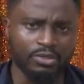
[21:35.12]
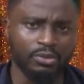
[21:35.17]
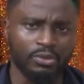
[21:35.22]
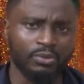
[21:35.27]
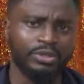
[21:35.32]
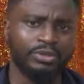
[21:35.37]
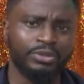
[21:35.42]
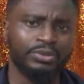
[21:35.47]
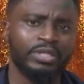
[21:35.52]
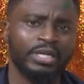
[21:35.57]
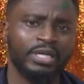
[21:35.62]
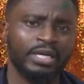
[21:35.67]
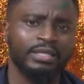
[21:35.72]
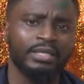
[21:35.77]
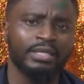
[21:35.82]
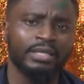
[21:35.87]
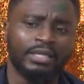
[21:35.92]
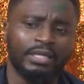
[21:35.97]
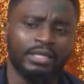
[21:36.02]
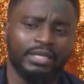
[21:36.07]
So we do
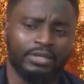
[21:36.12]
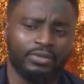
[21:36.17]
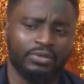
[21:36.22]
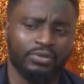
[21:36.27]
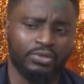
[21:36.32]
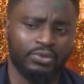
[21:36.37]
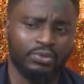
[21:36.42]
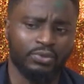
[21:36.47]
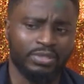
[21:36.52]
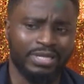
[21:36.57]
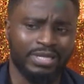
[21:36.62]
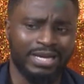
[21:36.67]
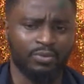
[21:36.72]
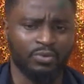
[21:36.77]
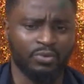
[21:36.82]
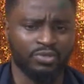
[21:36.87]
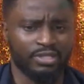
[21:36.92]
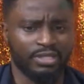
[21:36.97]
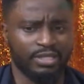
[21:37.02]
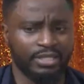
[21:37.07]
that, and also
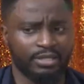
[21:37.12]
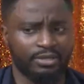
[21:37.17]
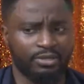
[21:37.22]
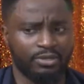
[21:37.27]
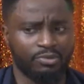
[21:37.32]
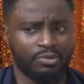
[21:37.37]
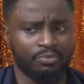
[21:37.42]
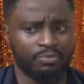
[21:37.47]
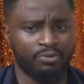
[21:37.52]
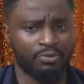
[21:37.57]
that was leading up to